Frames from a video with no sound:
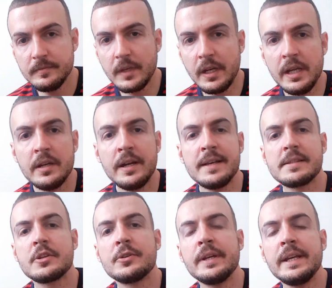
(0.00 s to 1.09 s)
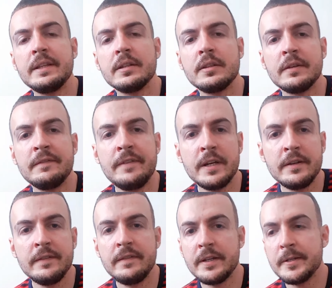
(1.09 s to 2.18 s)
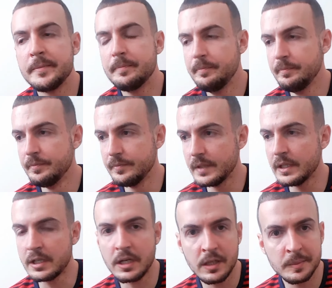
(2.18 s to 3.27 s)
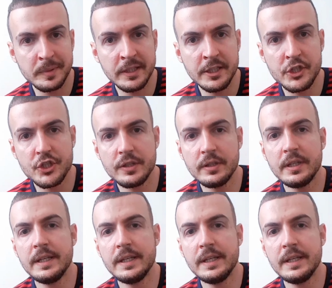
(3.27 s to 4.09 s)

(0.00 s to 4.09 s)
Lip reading: here has created a very, very accomplished,